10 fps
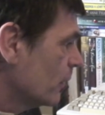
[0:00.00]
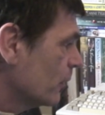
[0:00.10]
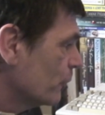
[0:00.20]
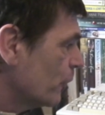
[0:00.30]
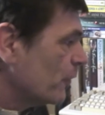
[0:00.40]

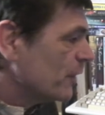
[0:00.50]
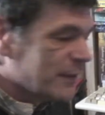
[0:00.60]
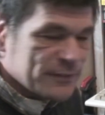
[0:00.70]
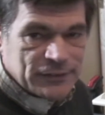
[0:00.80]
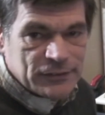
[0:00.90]
very
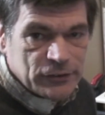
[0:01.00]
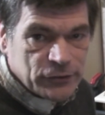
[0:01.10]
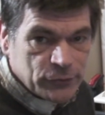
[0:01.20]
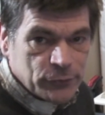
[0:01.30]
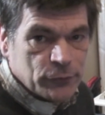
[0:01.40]
easy to
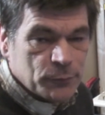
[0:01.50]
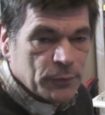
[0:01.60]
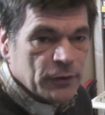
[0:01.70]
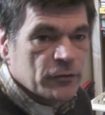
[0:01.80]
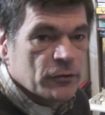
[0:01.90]
use,
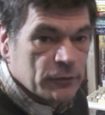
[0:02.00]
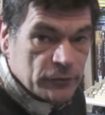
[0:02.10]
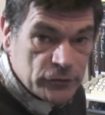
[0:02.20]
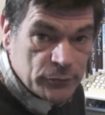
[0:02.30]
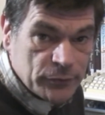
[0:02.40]
but it's not
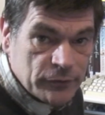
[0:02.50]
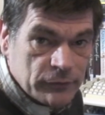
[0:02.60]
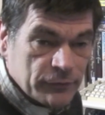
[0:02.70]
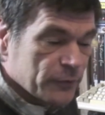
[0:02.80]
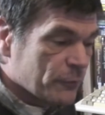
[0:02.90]

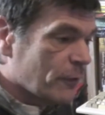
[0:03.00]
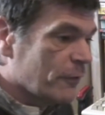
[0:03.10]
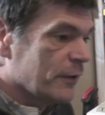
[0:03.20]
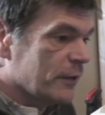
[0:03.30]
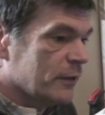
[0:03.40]
intuitive. It's
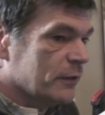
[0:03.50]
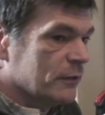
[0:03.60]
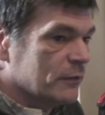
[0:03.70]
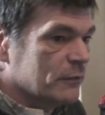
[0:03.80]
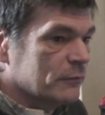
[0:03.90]
very
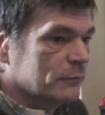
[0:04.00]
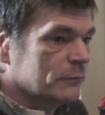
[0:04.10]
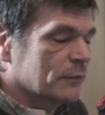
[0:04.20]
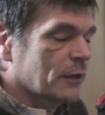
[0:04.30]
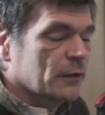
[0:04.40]

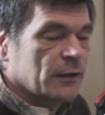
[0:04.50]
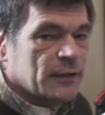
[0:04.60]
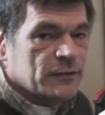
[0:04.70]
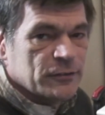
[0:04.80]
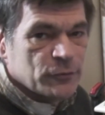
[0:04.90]
kind of
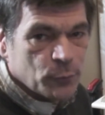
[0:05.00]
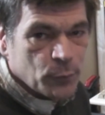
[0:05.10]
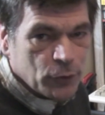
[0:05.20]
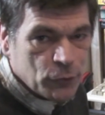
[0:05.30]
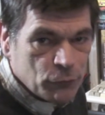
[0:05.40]
easy to
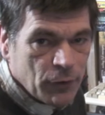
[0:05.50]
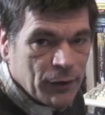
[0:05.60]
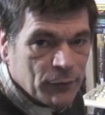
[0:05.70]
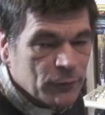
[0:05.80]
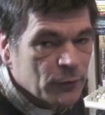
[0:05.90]
work
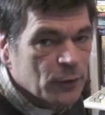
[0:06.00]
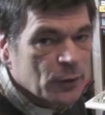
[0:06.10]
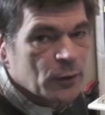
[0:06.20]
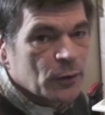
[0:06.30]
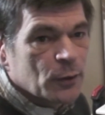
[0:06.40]
around,
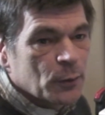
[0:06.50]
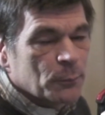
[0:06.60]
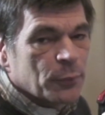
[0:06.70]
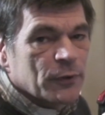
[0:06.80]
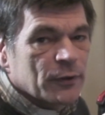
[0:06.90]

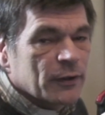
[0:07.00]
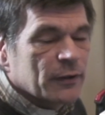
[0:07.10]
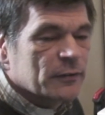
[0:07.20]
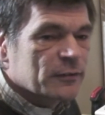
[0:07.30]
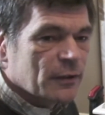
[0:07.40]
but
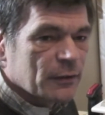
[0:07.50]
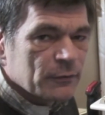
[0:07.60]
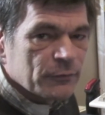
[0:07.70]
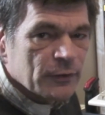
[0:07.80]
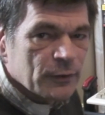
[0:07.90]
it's kind
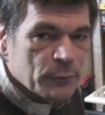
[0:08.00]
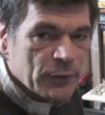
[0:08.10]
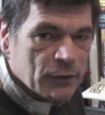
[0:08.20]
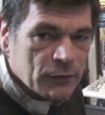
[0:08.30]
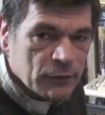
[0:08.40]
of a little bit
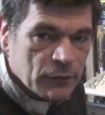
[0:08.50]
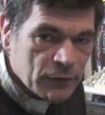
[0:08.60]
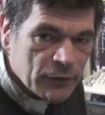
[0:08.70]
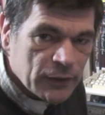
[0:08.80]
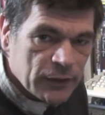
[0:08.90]

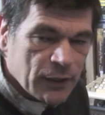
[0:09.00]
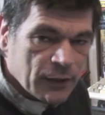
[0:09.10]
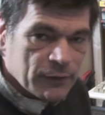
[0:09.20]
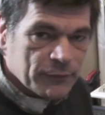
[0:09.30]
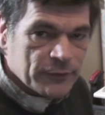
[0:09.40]
clunky
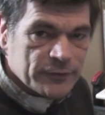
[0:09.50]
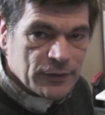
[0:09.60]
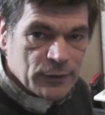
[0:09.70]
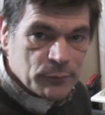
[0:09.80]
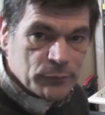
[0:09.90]
at the
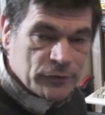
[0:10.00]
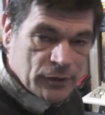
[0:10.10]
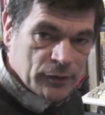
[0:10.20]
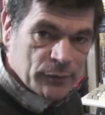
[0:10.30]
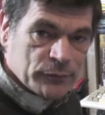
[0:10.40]
same
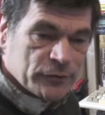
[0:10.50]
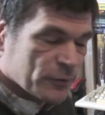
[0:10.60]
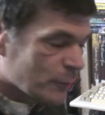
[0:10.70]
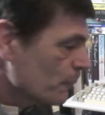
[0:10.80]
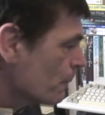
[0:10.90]
time. So